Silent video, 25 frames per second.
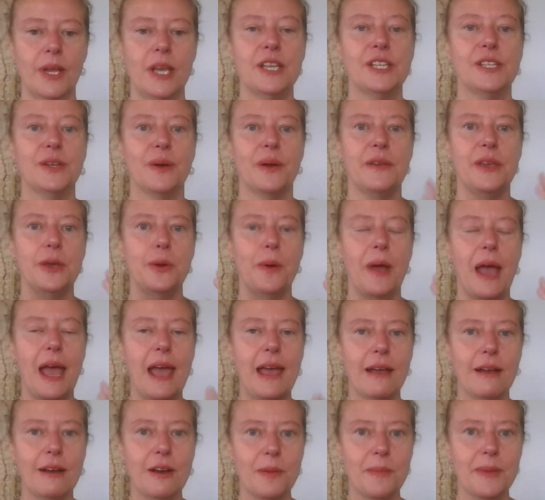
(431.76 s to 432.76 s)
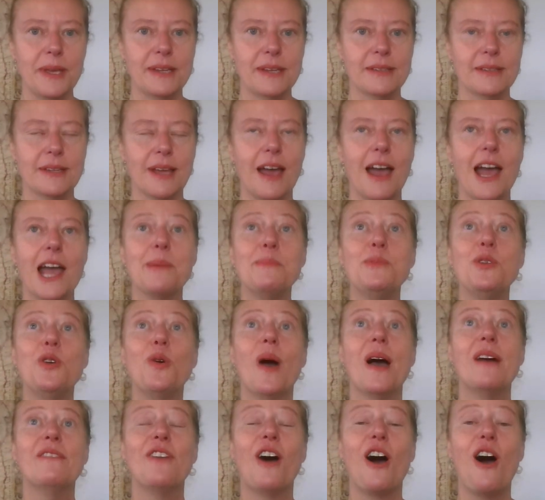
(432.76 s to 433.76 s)
So if you anchor me in time, you
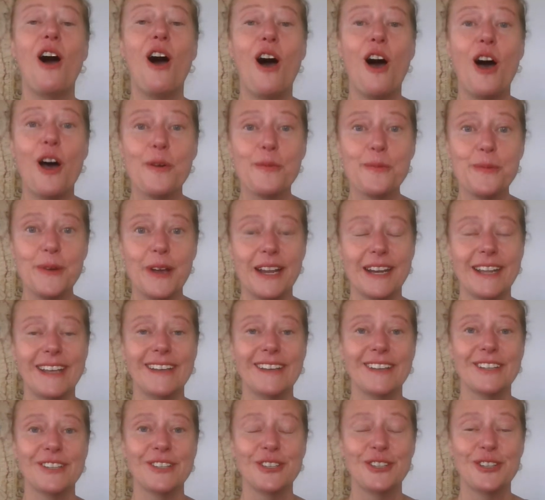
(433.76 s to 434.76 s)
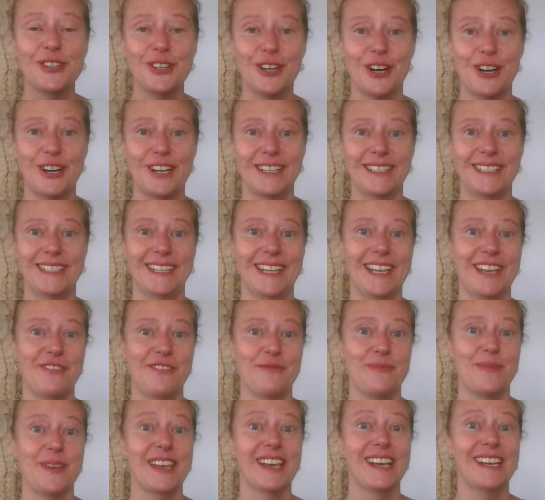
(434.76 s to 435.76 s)
have already started to
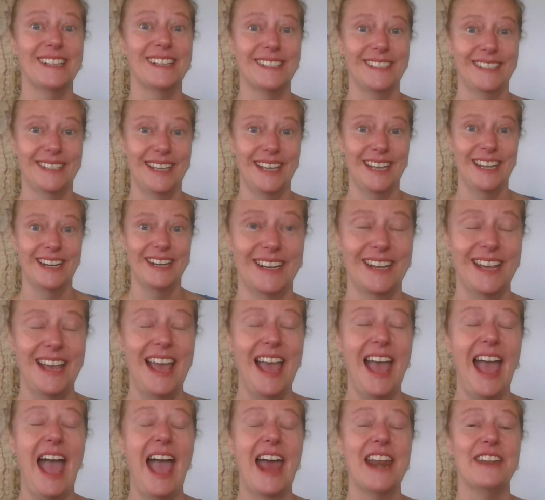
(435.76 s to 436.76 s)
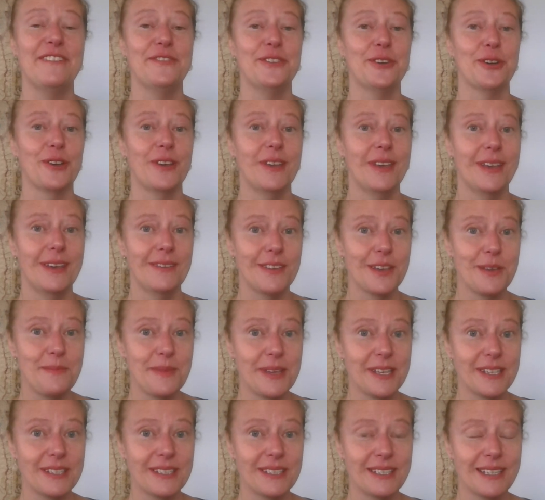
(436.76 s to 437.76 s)
give me a scene. And if you're giving
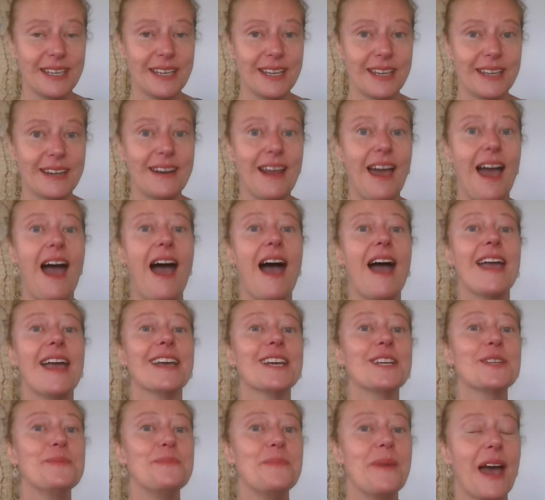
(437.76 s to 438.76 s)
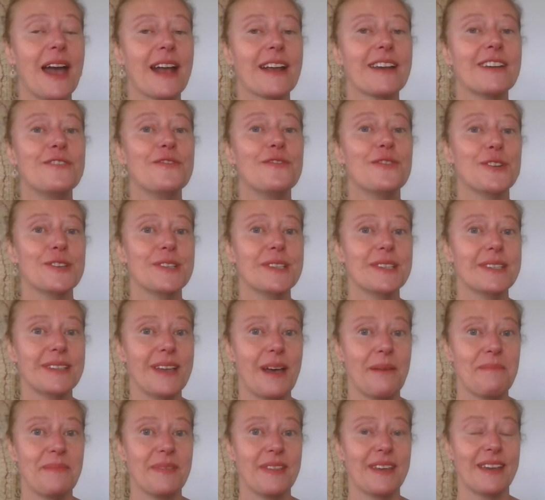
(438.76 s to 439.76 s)
me a scene, I expect for
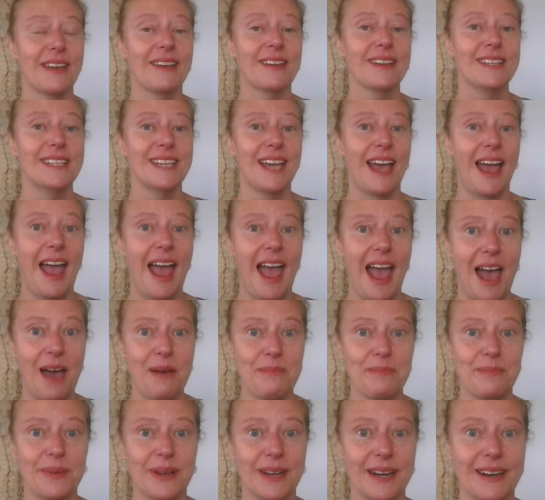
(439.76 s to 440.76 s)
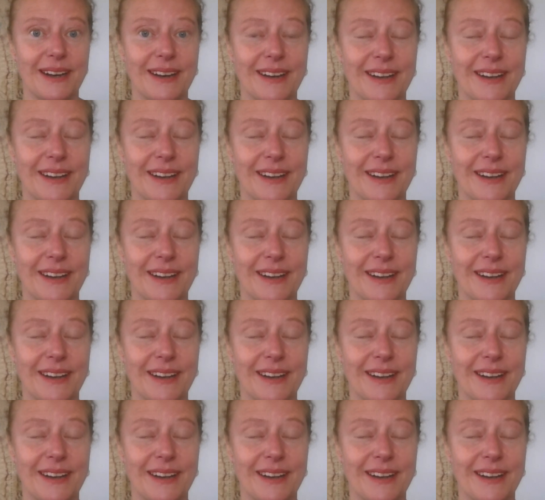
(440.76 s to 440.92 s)
something to happen.